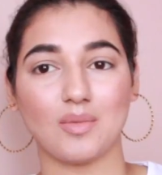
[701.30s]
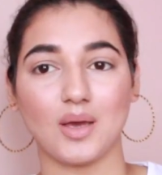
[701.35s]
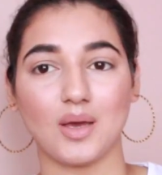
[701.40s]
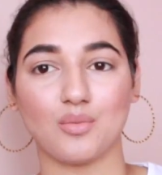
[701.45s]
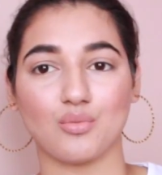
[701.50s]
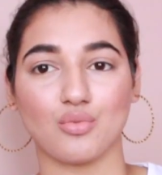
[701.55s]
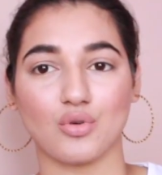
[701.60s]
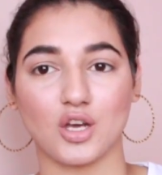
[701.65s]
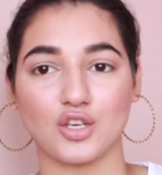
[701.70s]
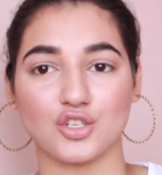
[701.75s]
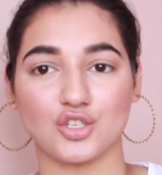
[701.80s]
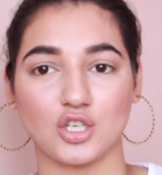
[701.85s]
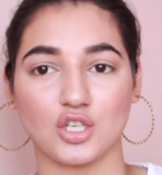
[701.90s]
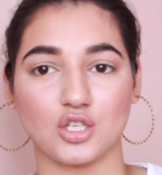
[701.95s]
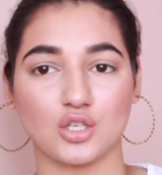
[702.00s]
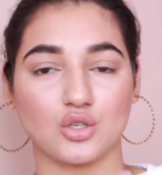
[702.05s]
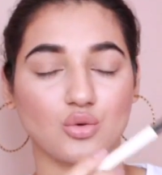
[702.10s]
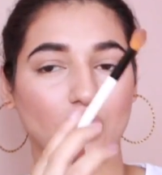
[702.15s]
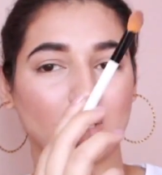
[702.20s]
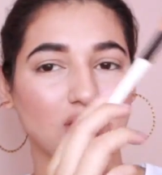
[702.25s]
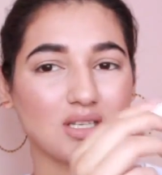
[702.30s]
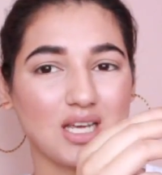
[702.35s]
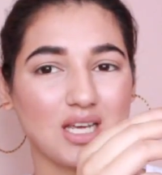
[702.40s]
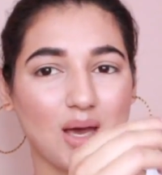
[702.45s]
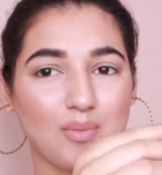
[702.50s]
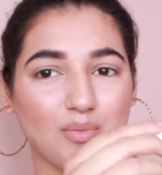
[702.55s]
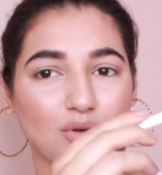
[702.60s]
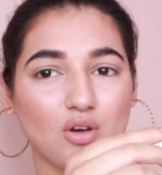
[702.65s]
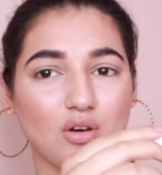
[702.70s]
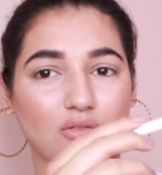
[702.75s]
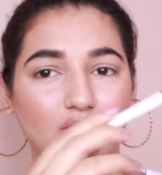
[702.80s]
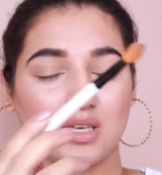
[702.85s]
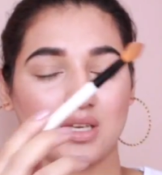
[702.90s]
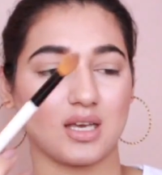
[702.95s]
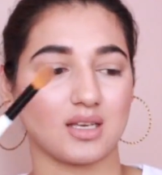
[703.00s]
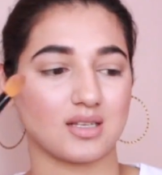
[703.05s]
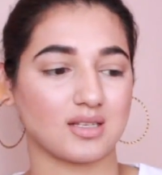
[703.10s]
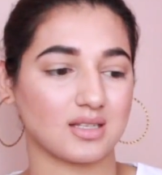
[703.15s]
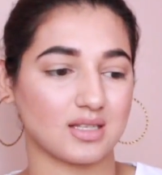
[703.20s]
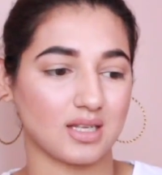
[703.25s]
my brush into it, tapping off the
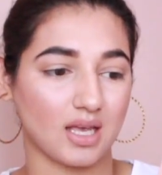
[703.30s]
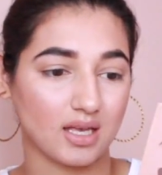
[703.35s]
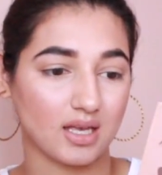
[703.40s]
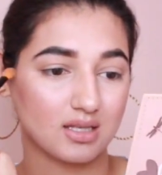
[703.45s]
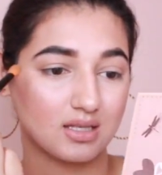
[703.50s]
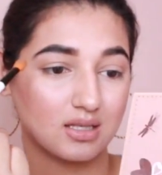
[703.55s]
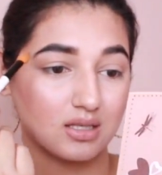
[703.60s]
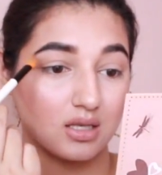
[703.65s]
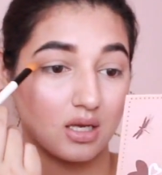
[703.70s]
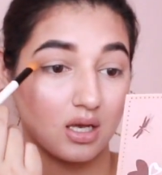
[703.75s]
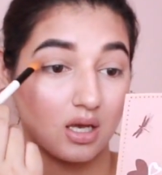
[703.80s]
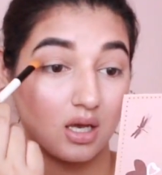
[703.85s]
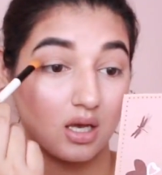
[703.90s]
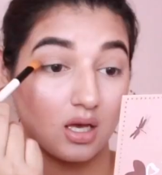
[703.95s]
excess,